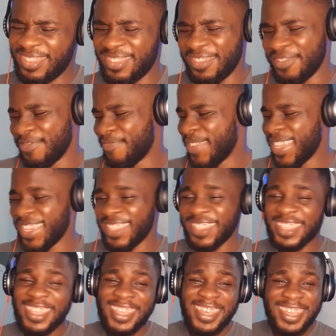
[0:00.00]
Man.
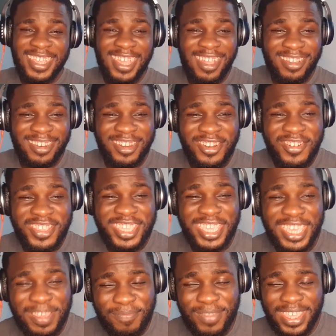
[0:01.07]
Kao Denero
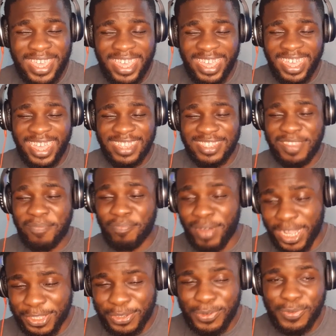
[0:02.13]
came here as a
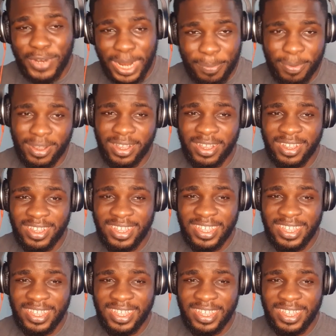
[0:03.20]
battle rapper.